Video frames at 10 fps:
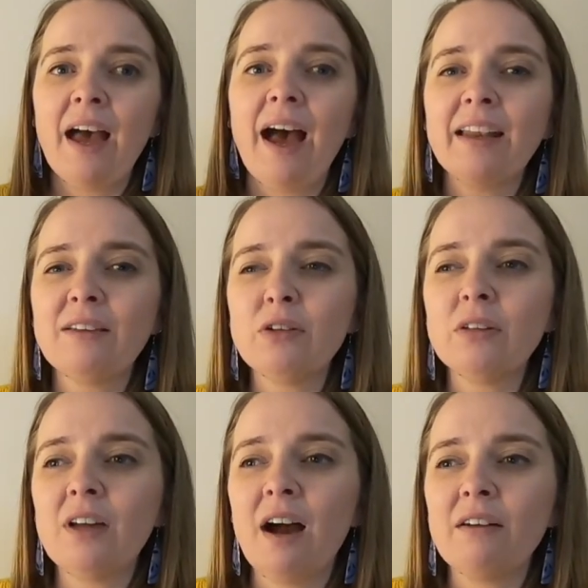And if you
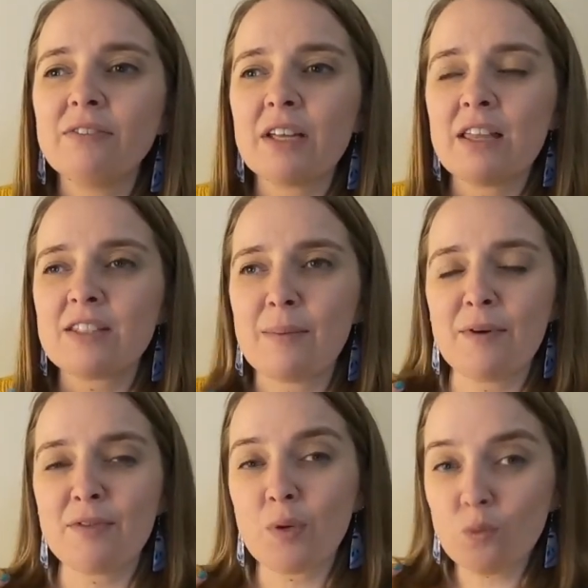love some
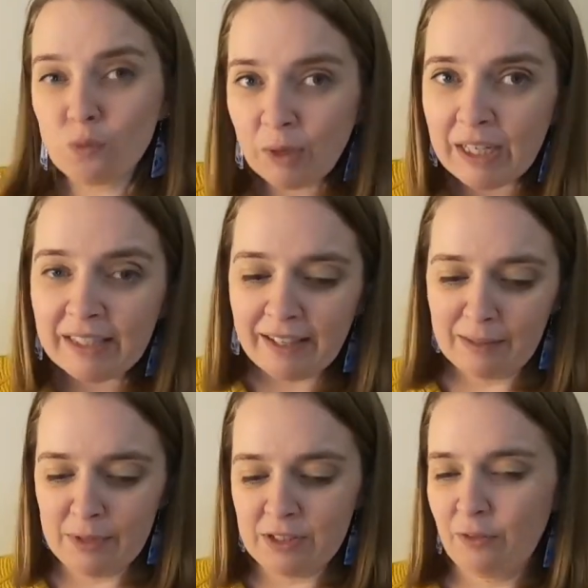of the real
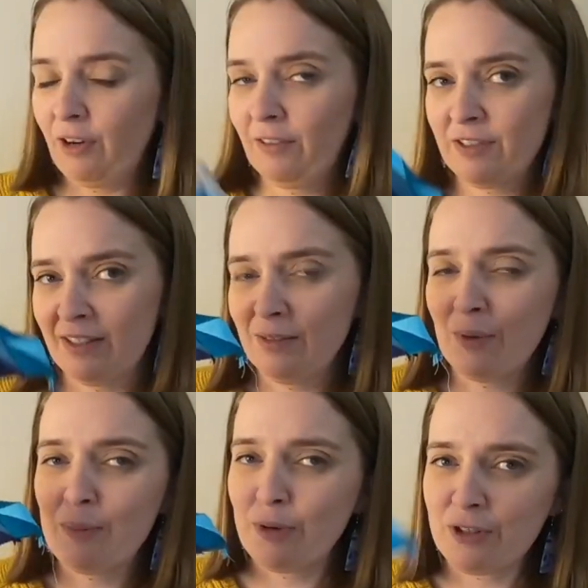elements of crafting
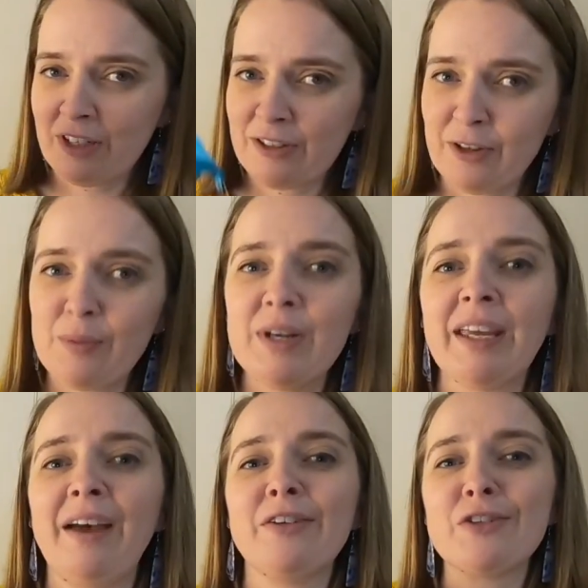where projects don't work
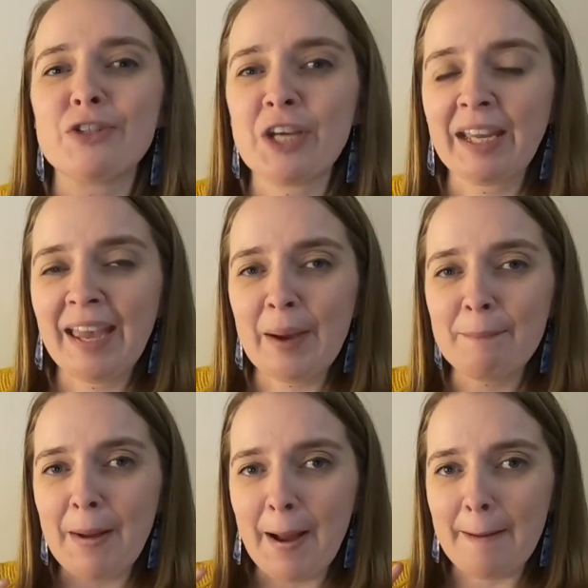out, you should check out
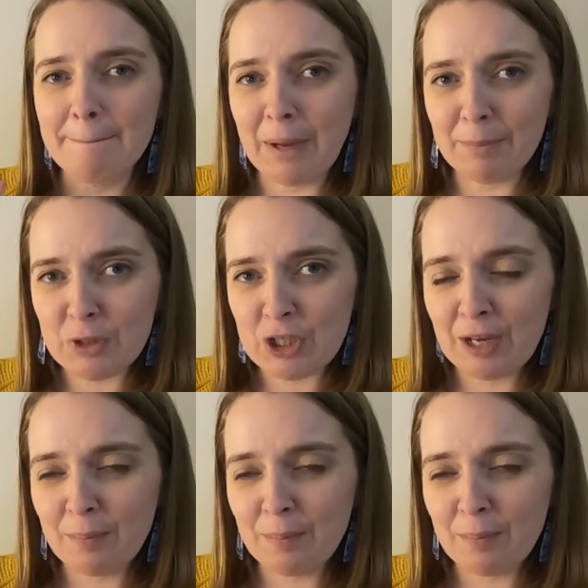my membership,